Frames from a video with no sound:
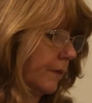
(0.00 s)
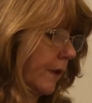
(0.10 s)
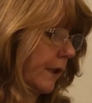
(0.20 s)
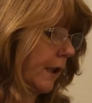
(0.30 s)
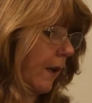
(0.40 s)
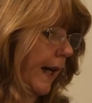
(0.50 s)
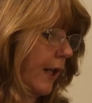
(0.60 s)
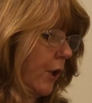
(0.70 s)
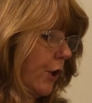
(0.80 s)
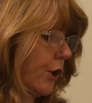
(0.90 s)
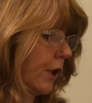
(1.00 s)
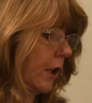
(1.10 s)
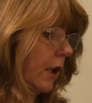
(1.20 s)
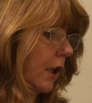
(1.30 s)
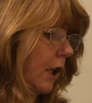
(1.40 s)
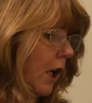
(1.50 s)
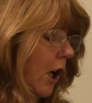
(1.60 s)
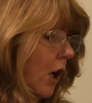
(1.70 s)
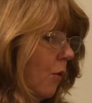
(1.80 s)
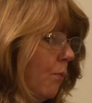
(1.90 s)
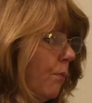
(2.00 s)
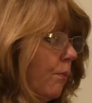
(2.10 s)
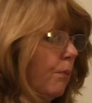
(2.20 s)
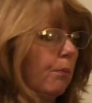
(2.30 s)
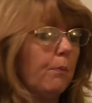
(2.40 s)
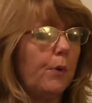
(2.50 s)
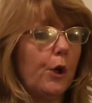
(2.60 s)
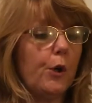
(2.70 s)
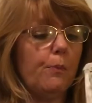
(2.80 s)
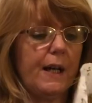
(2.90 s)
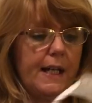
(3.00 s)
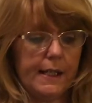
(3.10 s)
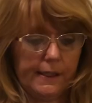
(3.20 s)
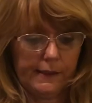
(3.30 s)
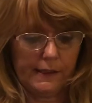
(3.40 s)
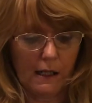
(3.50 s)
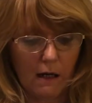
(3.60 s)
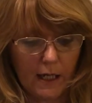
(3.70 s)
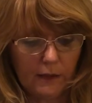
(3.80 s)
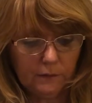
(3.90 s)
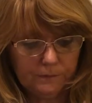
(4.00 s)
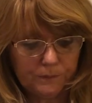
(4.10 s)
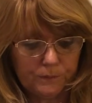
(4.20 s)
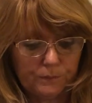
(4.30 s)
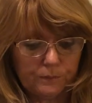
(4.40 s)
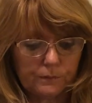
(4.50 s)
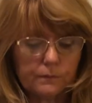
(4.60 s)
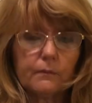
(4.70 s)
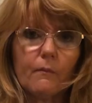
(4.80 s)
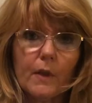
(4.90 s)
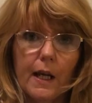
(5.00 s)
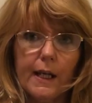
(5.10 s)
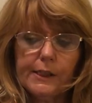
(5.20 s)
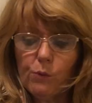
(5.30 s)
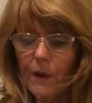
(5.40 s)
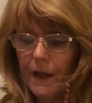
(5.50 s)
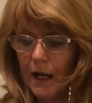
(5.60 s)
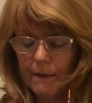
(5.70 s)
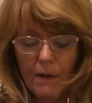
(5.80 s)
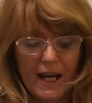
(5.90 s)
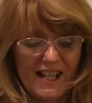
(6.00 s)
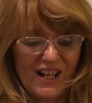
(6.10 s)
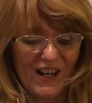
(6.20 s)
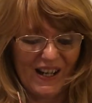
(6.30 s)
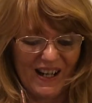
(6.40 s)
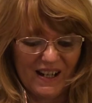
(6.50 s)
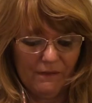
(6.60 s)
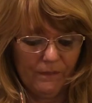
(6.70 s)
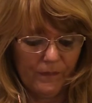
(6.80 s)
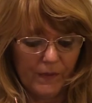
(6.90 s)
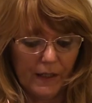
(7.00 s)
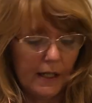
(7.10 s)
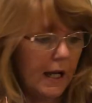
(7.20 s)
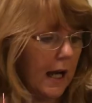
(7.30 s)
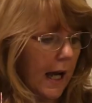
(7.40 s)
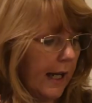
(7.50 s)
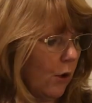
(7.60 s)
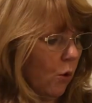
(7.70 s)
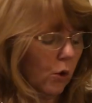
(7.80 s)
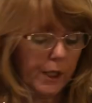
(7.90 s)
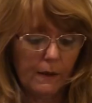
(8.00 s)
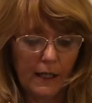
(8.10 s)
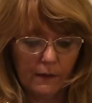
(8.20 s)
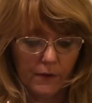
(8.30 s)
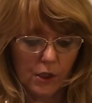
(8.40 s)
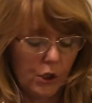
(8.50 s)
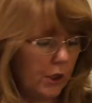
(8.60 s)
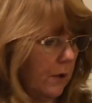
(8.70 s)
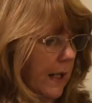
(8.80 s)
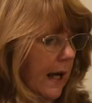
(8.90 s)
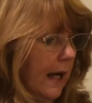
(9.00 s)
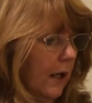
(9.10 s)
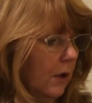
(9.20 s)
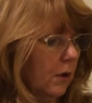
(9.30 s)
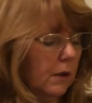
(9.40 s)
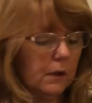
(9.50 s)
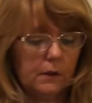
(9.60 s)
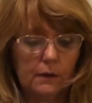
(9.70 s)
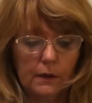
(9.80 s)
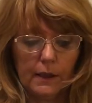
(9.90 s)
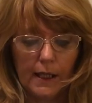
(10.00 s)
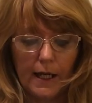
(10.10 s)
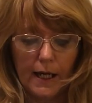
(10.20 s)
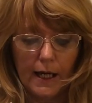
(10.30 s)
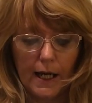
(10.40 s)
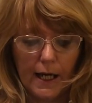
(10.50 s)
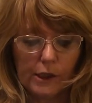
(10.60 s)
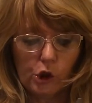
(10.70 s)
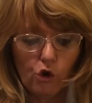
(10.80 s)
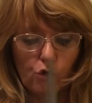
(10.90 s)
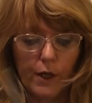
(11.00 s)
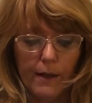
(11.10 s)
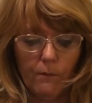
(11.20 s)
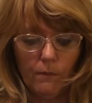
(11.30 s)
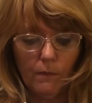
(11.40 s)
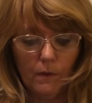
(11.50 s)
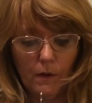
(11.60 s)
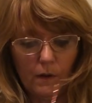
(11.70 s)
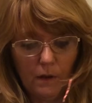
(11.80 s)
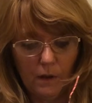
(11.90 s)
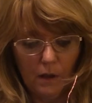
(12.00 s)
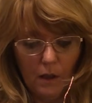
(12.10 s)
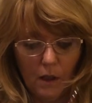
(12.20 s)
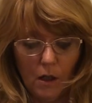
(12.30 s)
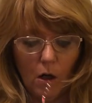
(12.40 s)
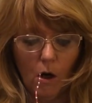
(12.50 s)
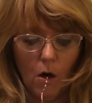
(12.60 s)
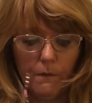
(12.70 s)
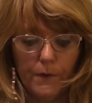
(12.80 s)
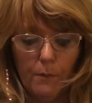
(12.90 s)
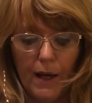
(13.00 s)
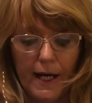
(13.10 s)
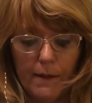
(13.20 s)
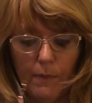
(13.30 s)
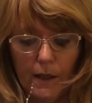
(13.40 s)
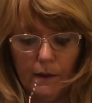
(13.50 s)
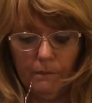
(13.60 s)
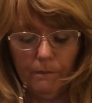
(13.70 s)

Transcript: So in good Blue Peter style, here's one that I made earlier, and all you have to do now is trim off the paper,